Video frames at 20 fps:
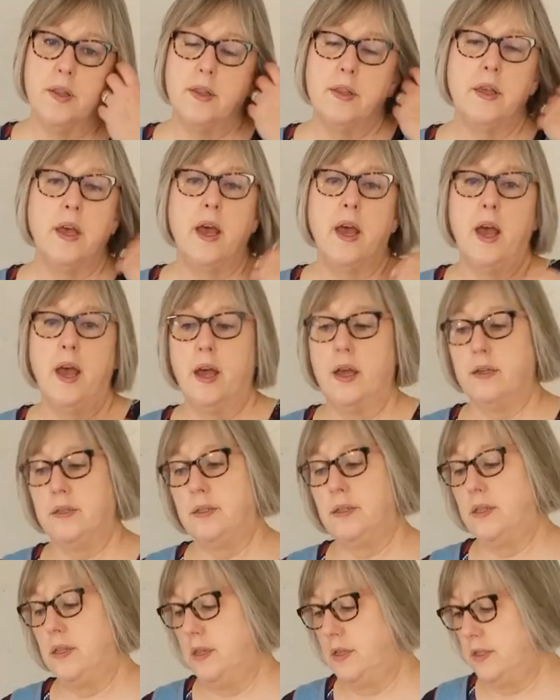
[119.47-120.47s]
that
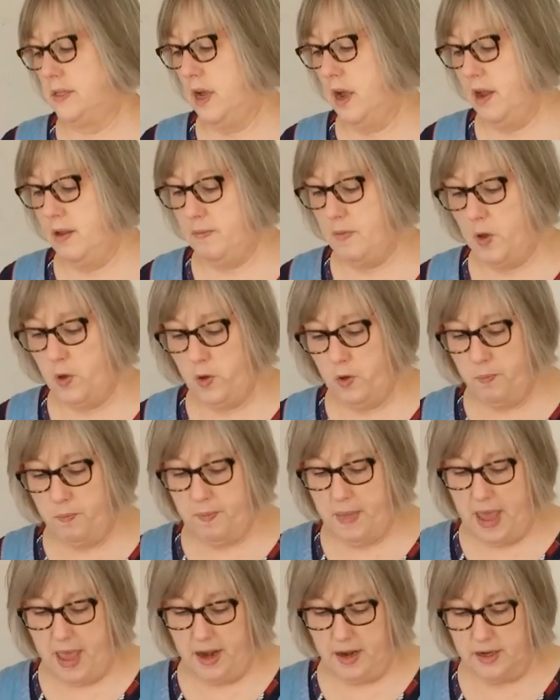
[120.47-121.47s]
has the Dime hoop
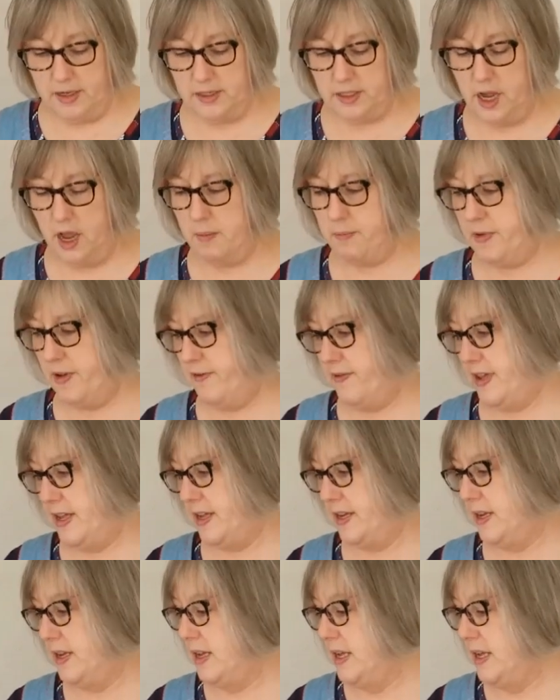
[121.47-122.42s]
mat on top of it.